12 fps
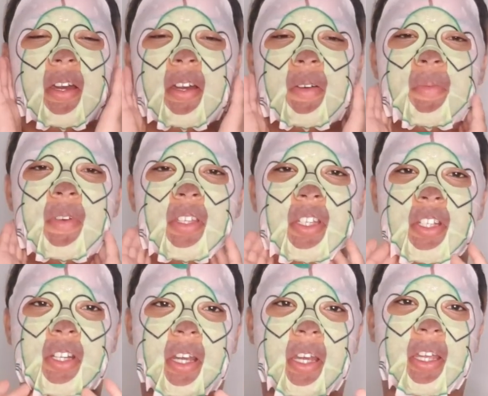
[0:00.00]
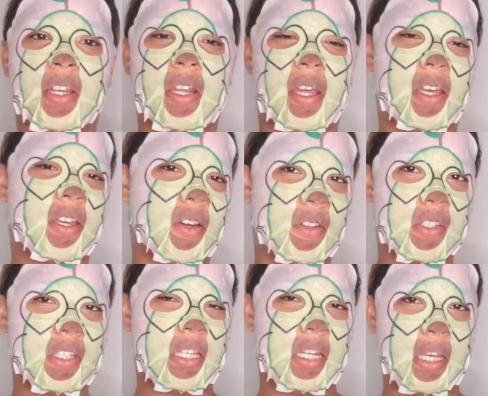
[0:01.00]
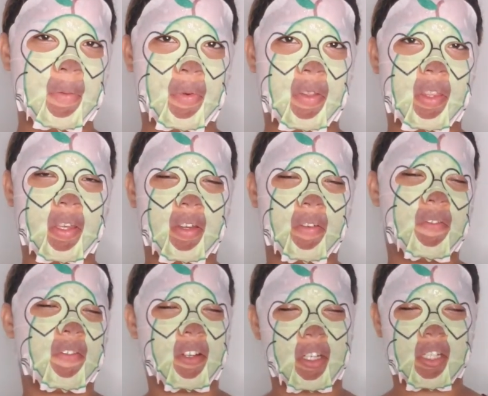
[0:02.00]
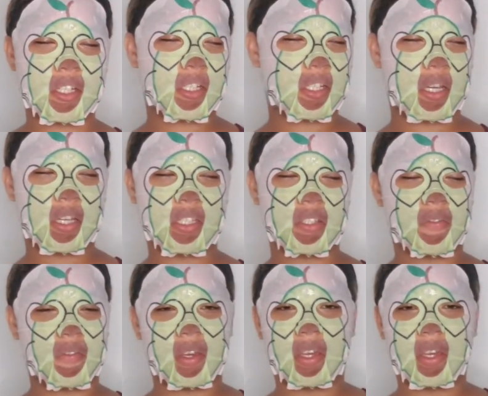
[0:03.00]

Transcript: I'm pretty sure I can like go to sleep with a fresh, nice face.